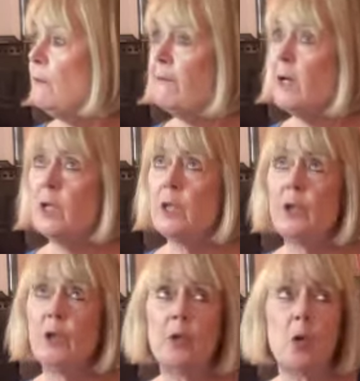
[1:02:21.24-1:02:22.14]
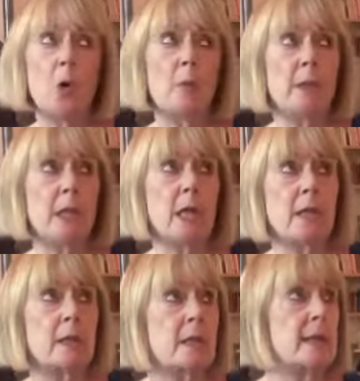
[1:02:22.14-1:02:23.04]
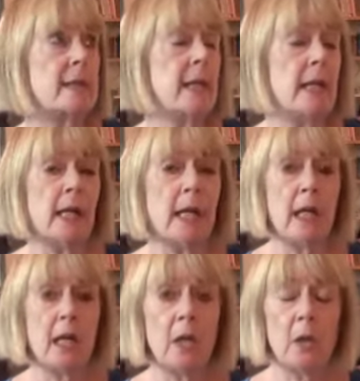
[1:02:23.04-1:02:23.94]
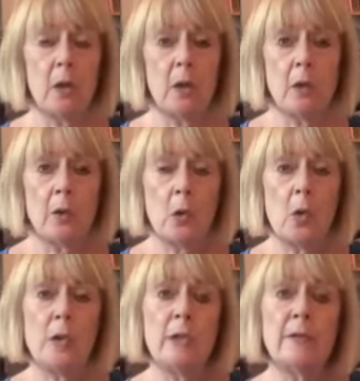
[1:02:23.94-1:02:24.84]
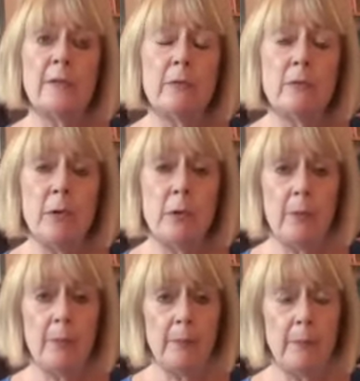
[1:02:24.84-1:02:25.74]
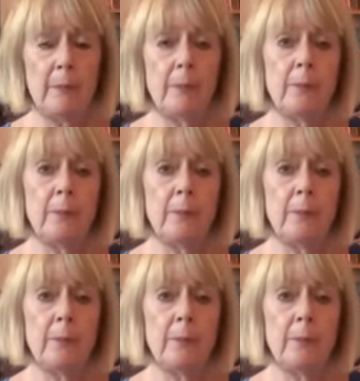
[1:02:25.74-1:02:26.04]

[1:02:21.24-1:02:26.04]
your furniture, your objects, the ceiling, corners of the room.